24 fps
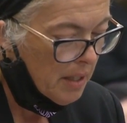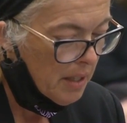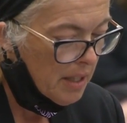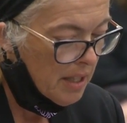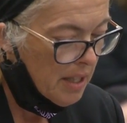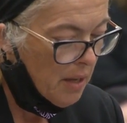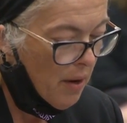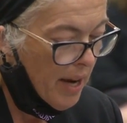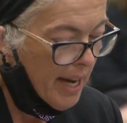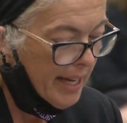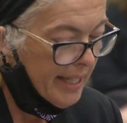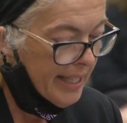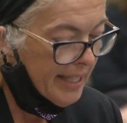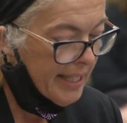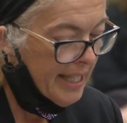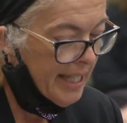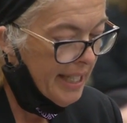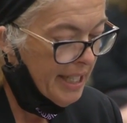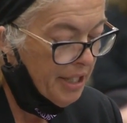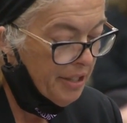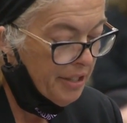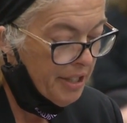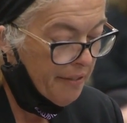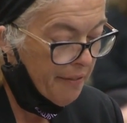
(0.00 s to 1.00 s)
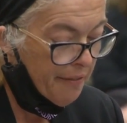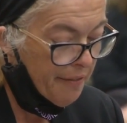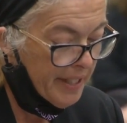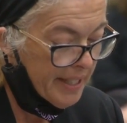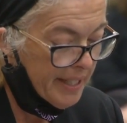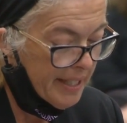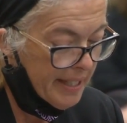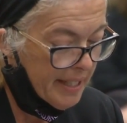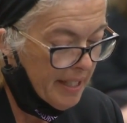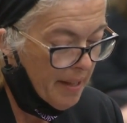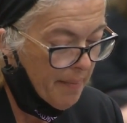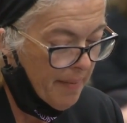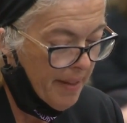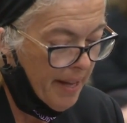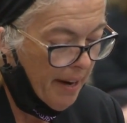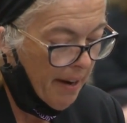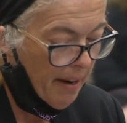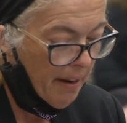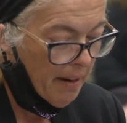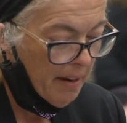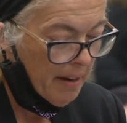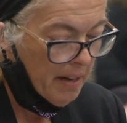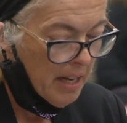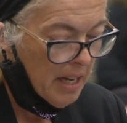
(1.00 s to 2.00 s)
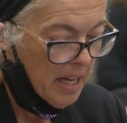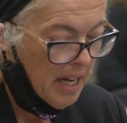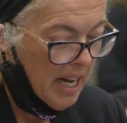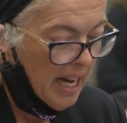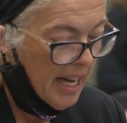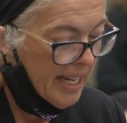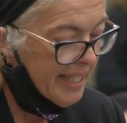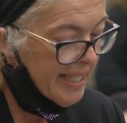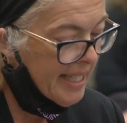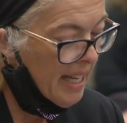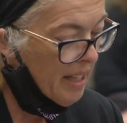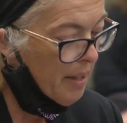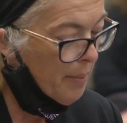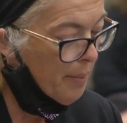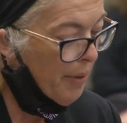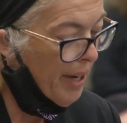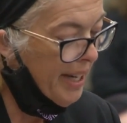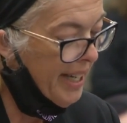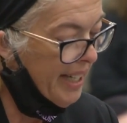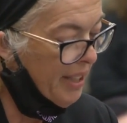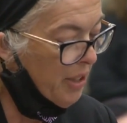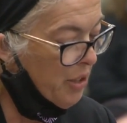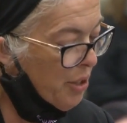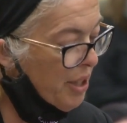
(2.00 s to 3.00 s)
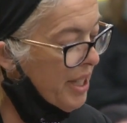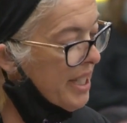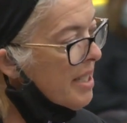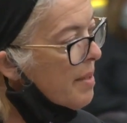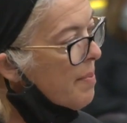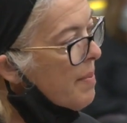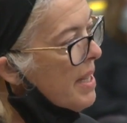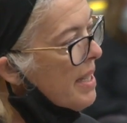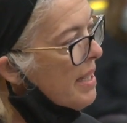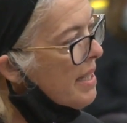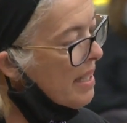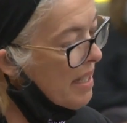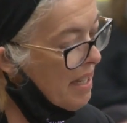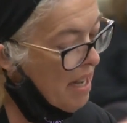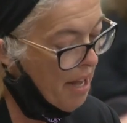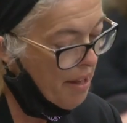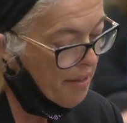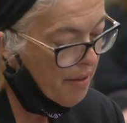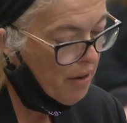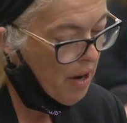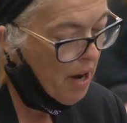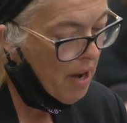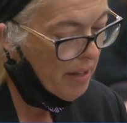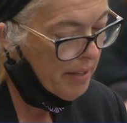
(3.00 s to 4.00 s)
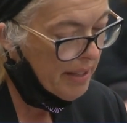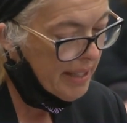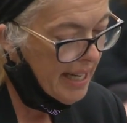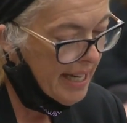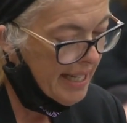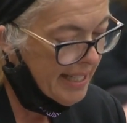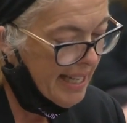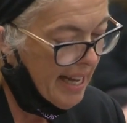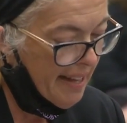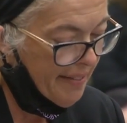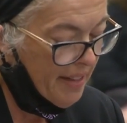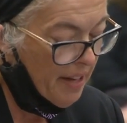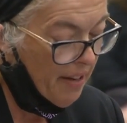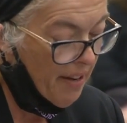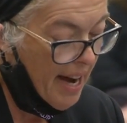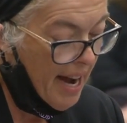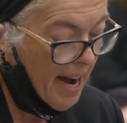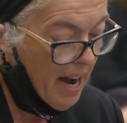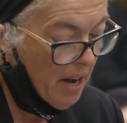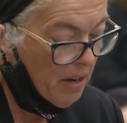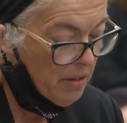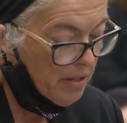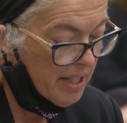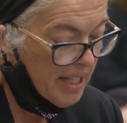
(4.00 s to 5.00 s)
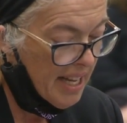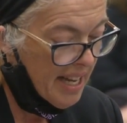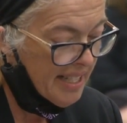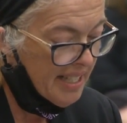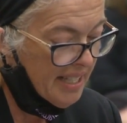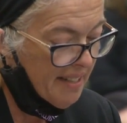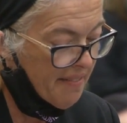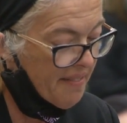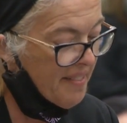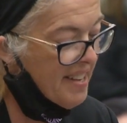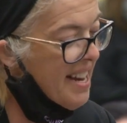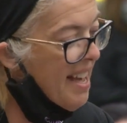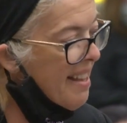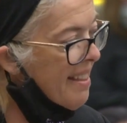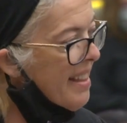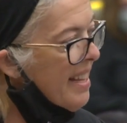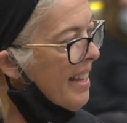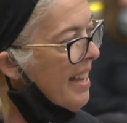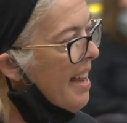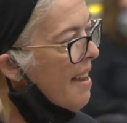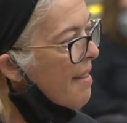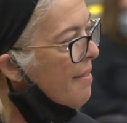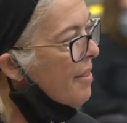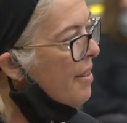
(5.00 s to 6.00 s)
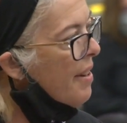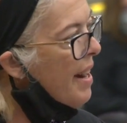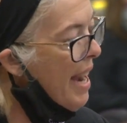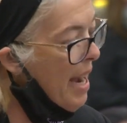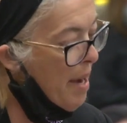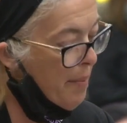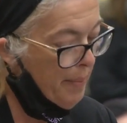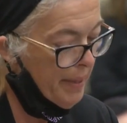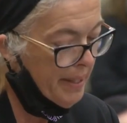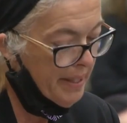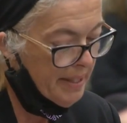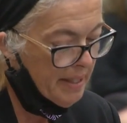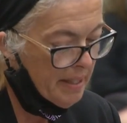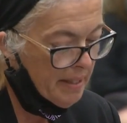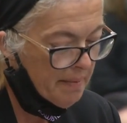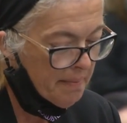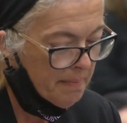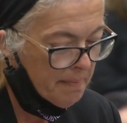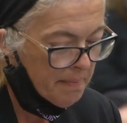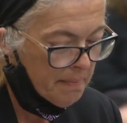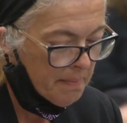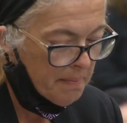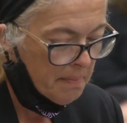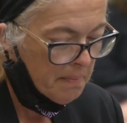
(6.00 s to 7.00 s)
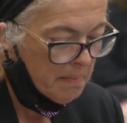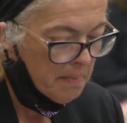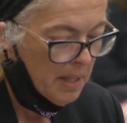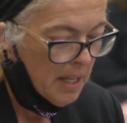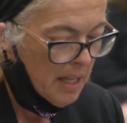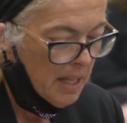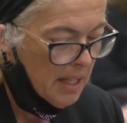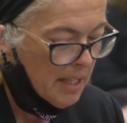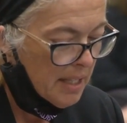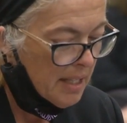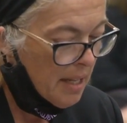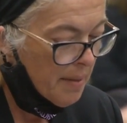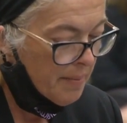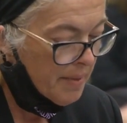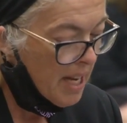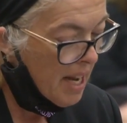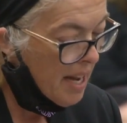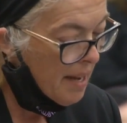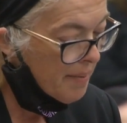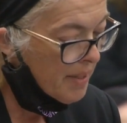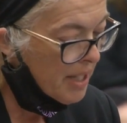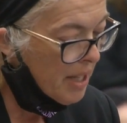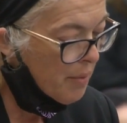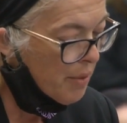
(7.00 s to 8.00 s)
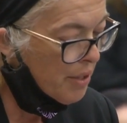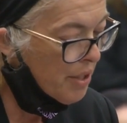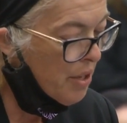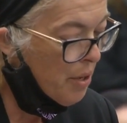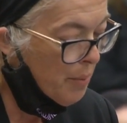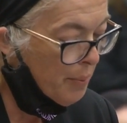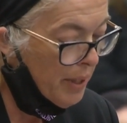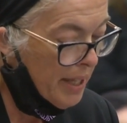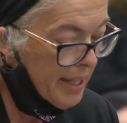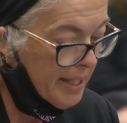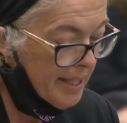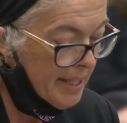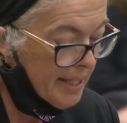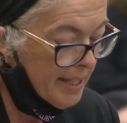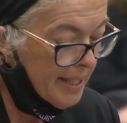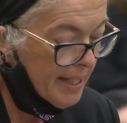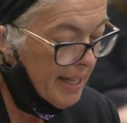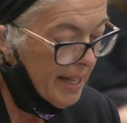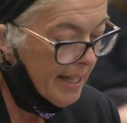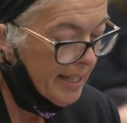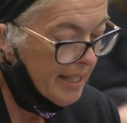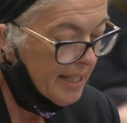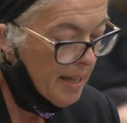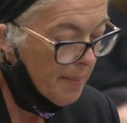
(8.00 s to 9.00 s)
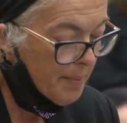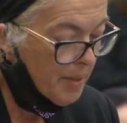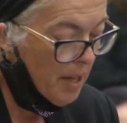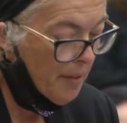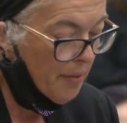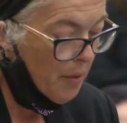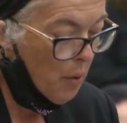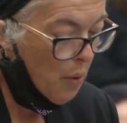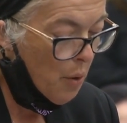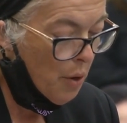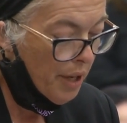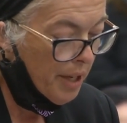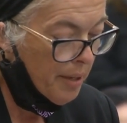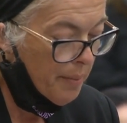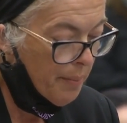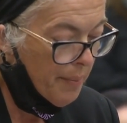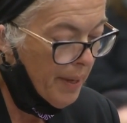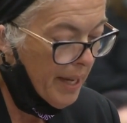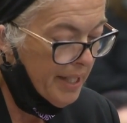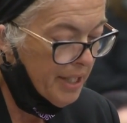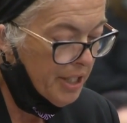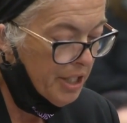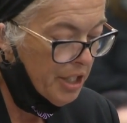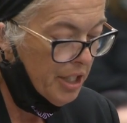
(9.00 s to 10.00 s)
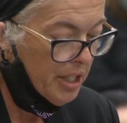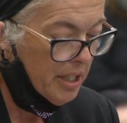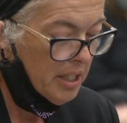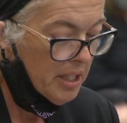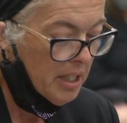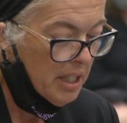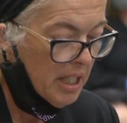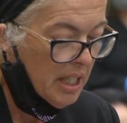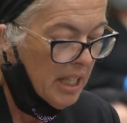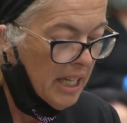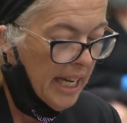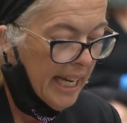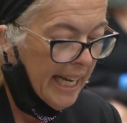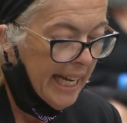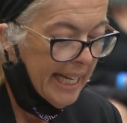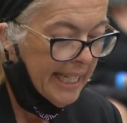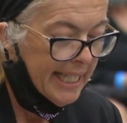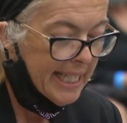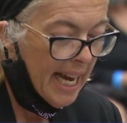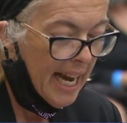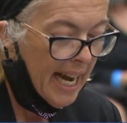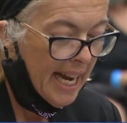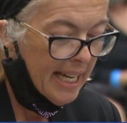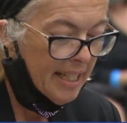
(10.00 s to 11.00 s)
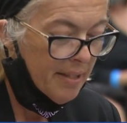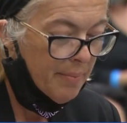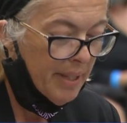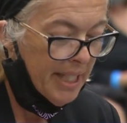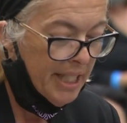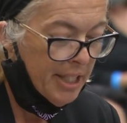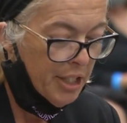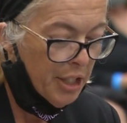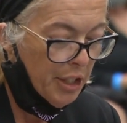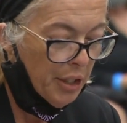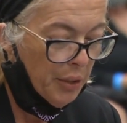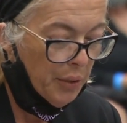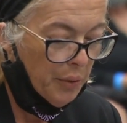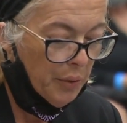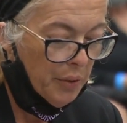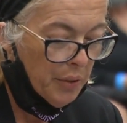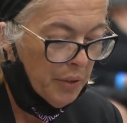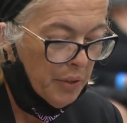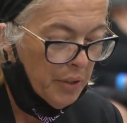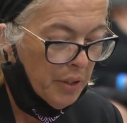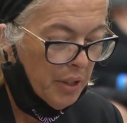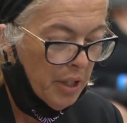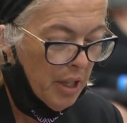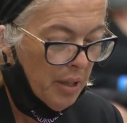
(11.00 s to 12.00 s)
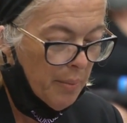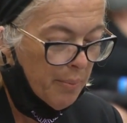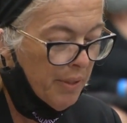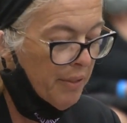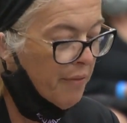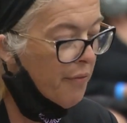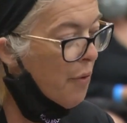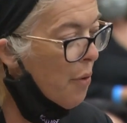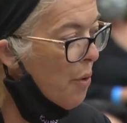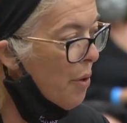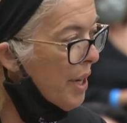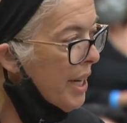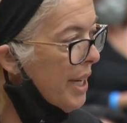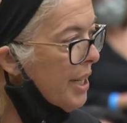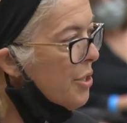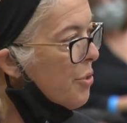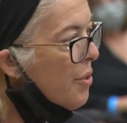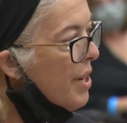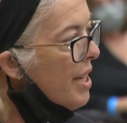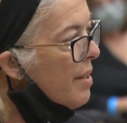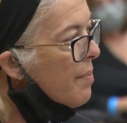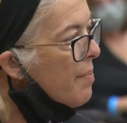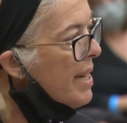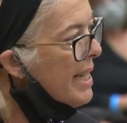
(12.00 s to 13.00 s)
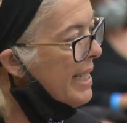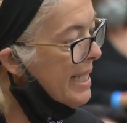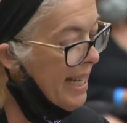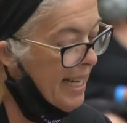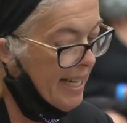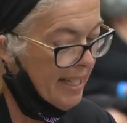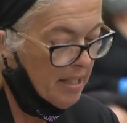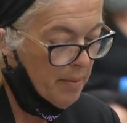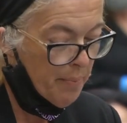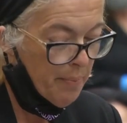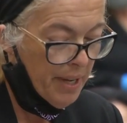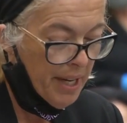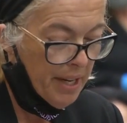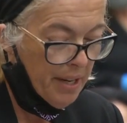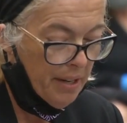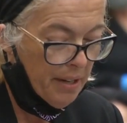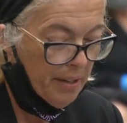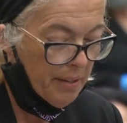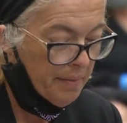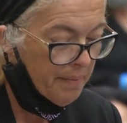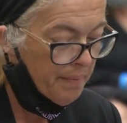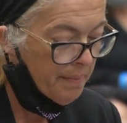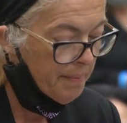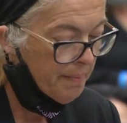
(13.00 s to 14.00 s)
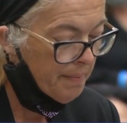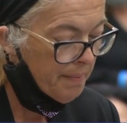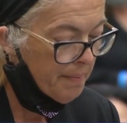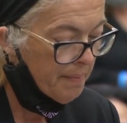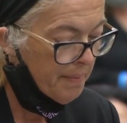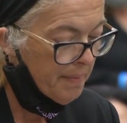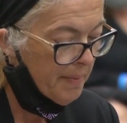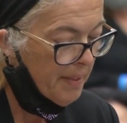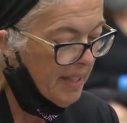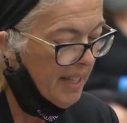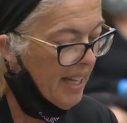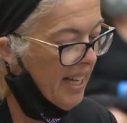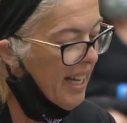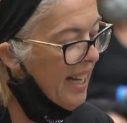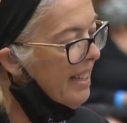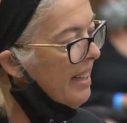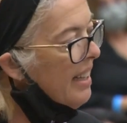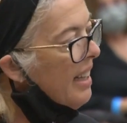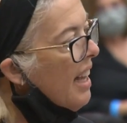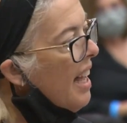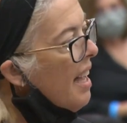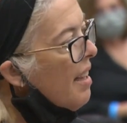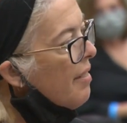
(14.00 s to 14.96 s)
so I continued to visit them there I celebrated Christmas and other holidays at their house as if nothing ever happened. Sometimes there was no place to sit except on the organ bench. He tied me to before he drank my dad's beer and